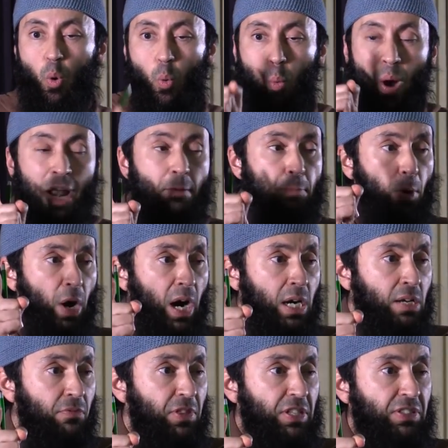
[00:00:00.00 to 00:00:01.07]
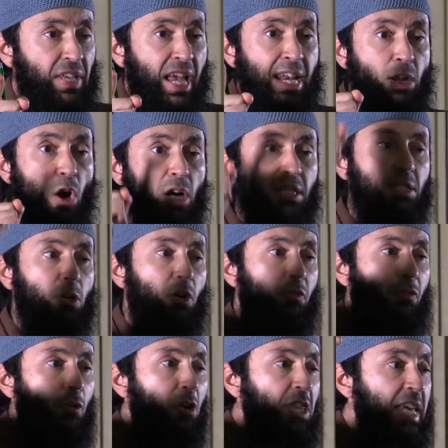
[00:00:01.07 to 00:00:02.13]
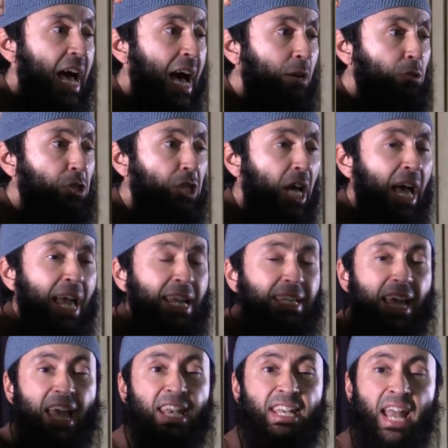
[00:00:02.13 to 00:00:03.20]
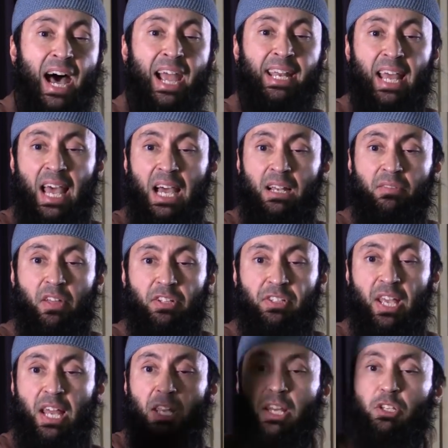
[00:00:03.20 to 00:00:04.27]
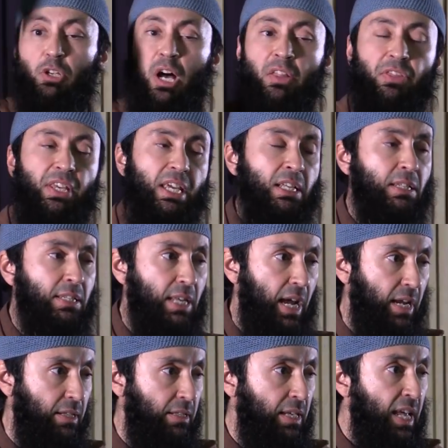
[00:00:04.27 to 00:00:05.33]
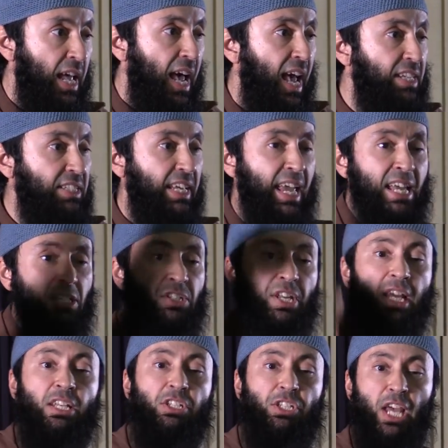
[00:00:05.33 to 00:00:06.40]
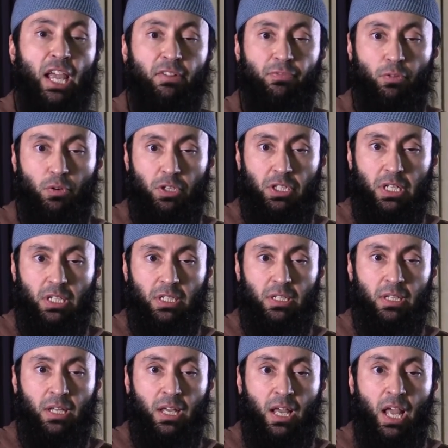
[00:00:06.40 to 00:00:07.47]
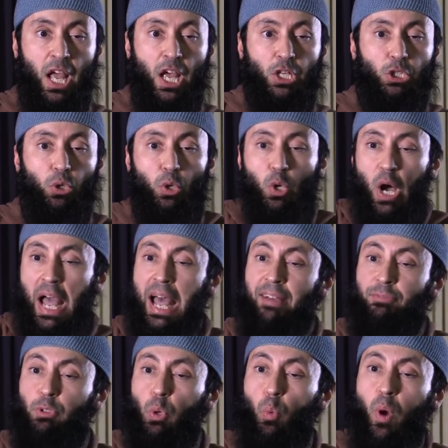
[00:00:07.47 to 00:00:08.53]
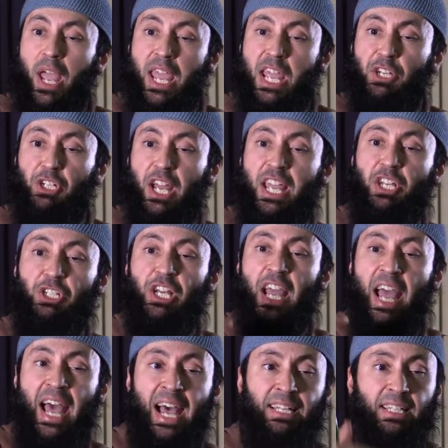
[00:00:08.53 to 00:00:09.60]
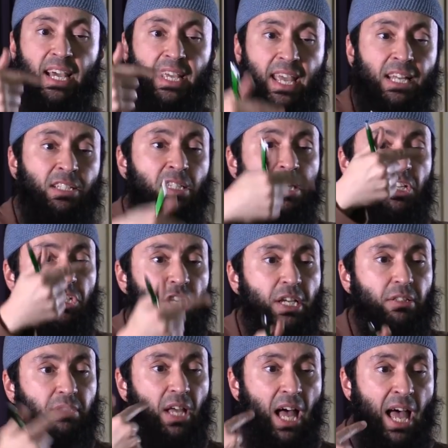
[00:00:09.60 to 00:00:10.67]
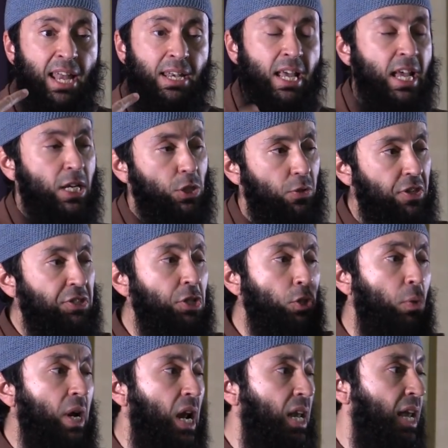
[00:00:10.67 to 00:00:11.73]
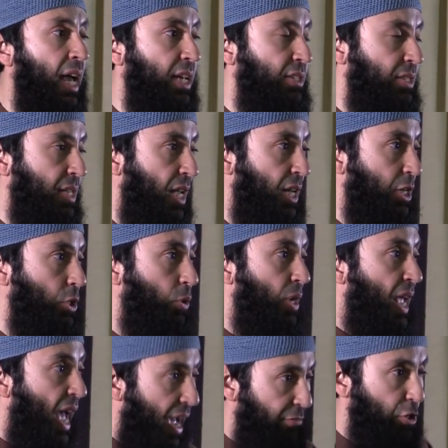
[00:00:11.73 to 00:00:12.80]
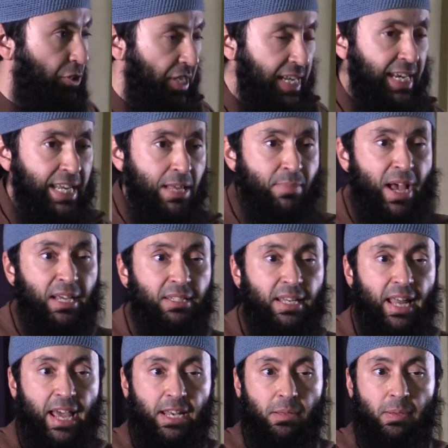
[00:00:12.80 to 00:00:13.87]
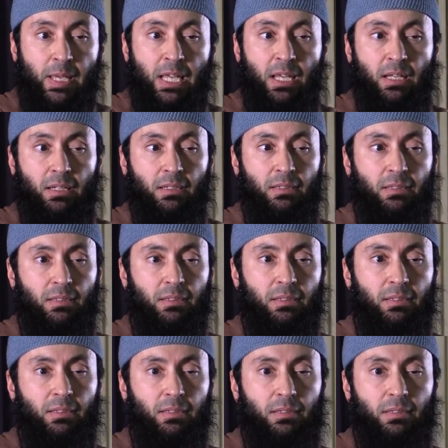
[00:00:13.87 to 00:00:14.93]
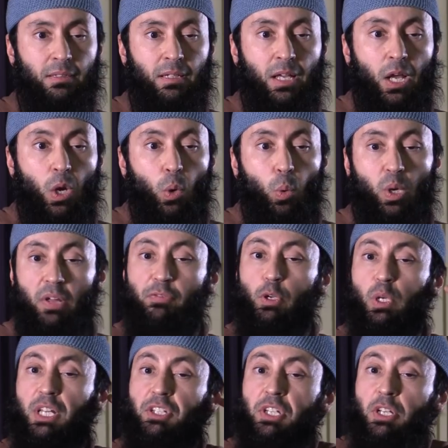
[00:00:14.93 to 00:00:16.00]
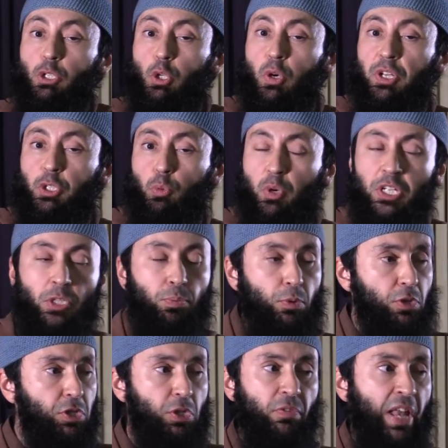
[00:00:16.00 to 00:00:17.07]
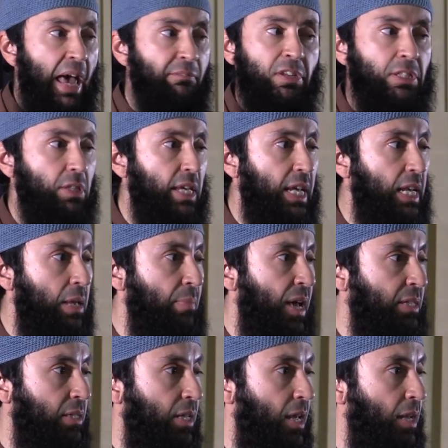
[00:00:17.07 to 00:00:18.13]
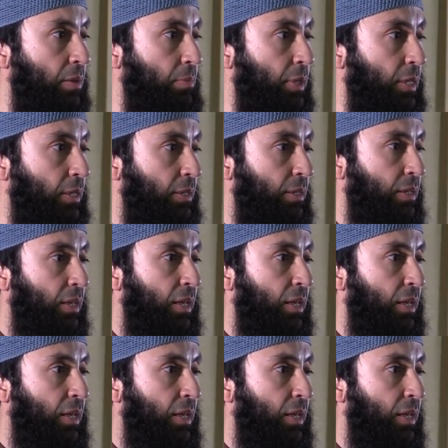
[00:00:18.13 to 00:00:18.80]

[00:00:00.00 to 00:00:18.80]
One part of the ten is for the outside, and nine out of the ten is on the inside, is against inside forces. So you have to wage a jihad against the shaitan. So this is what Allah is telling you. Have you taken him as an enemy? Well, if you listen to his whispers, you haven't taken him as an enemy.